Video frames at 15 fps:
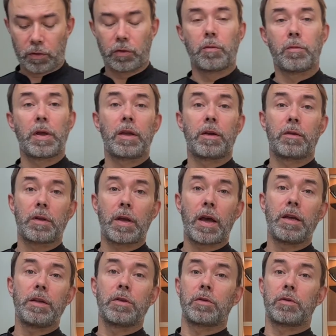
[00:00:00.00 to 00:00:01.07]
to make a
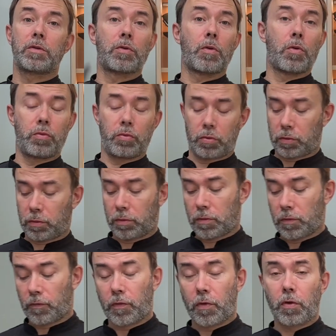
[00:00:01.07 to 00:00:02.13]
nice sauce
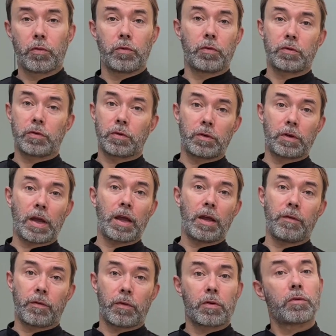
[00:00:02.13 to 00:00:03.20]
for another day,
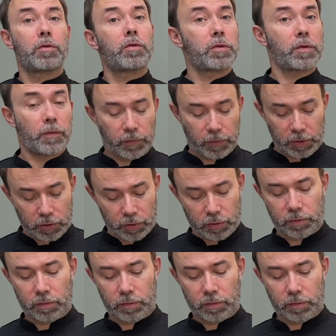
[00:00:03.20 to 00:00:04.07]
for another fish.